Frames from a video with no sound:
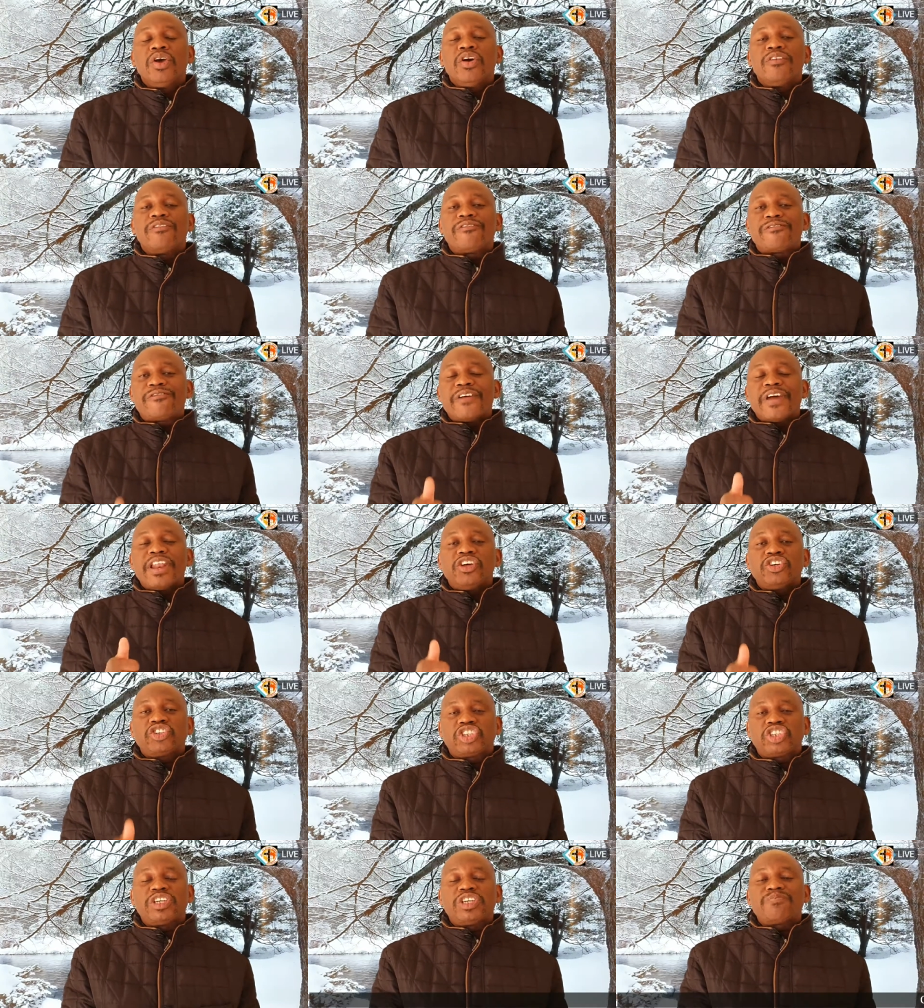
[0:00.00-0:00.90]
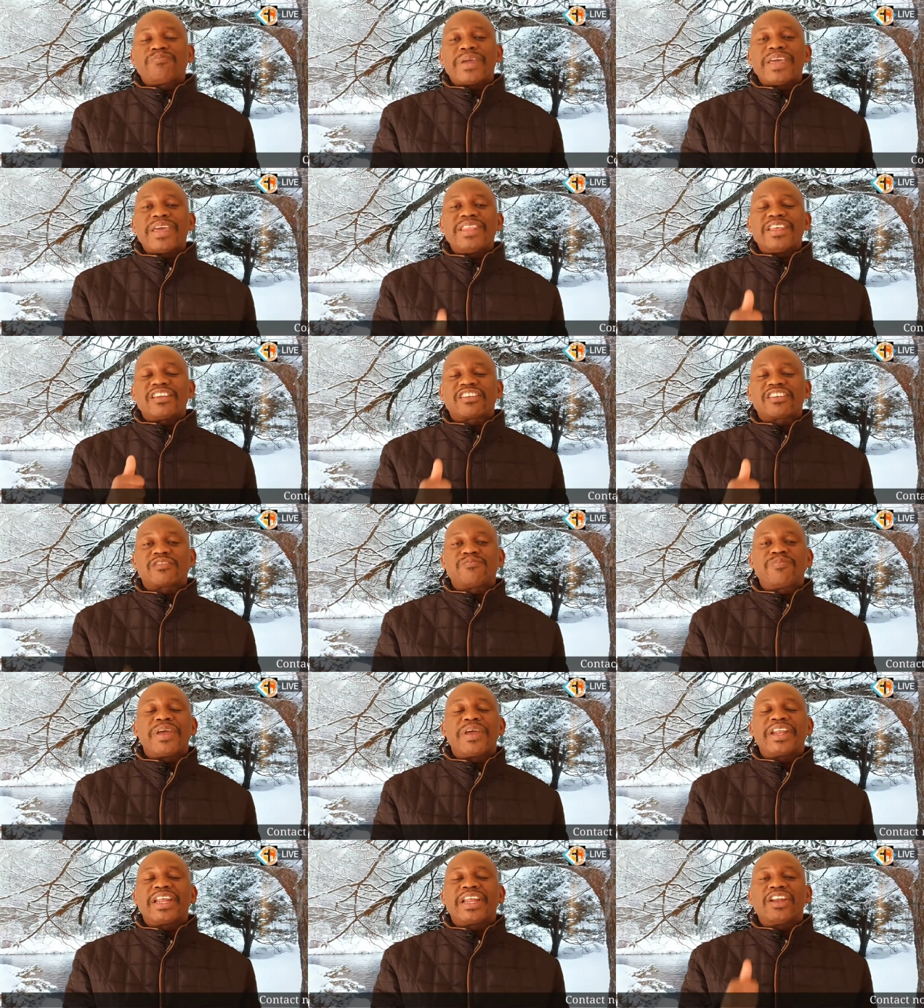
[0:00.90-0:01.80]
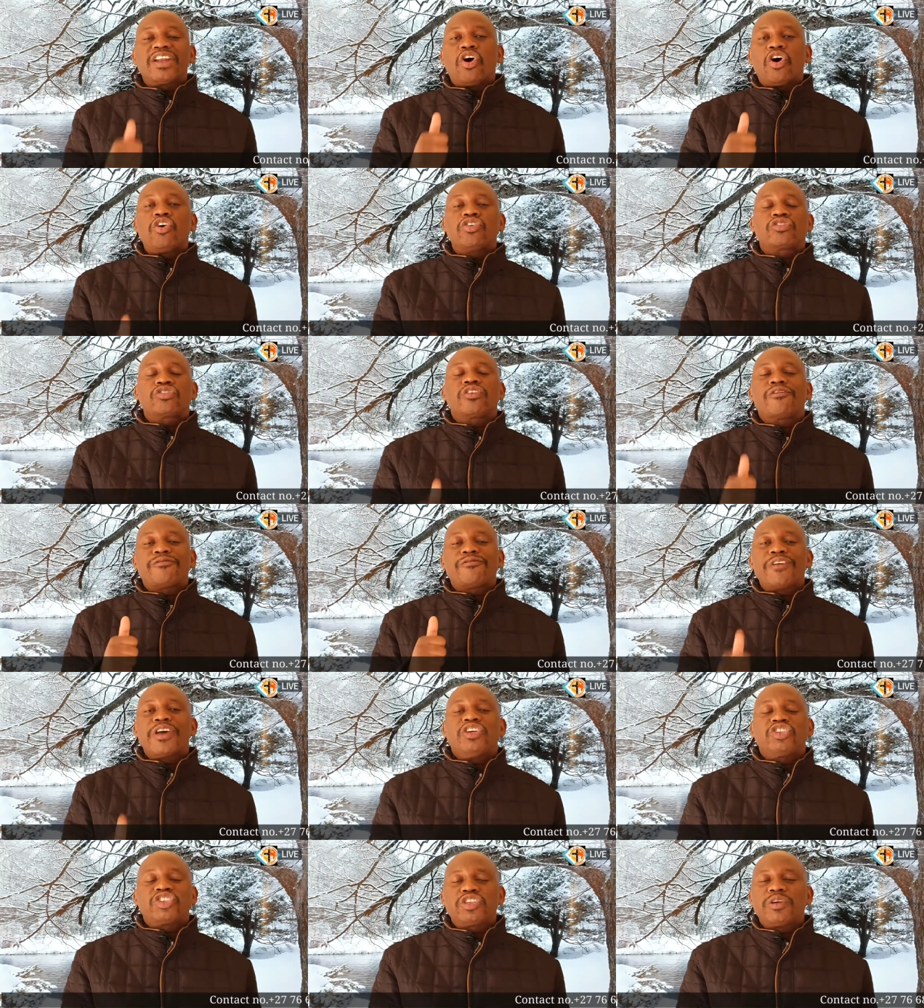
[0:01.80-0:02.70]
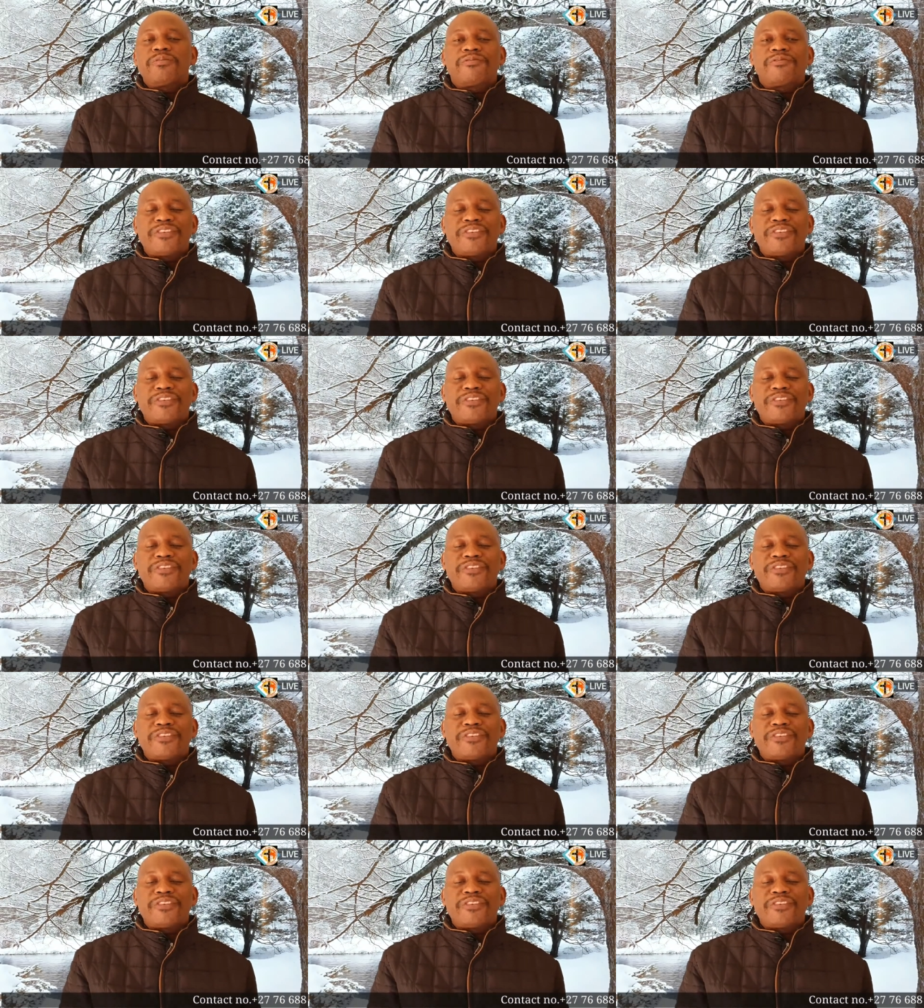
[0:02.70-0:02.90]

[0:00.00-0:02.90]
fellowship in the spirit, and also fellowship